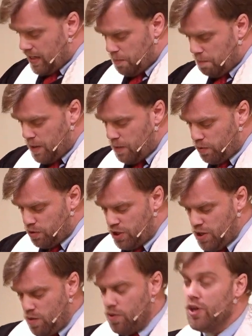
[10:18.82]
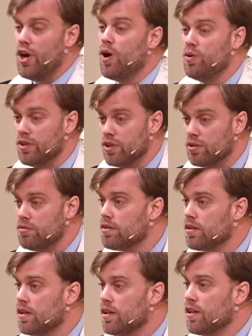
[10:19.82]
people don't know you,
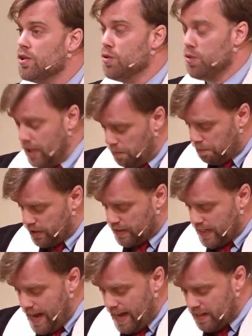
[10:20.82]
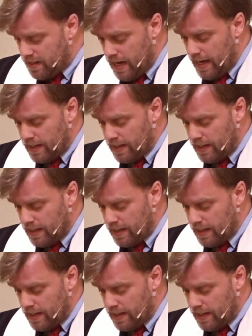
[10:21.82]
you can pretend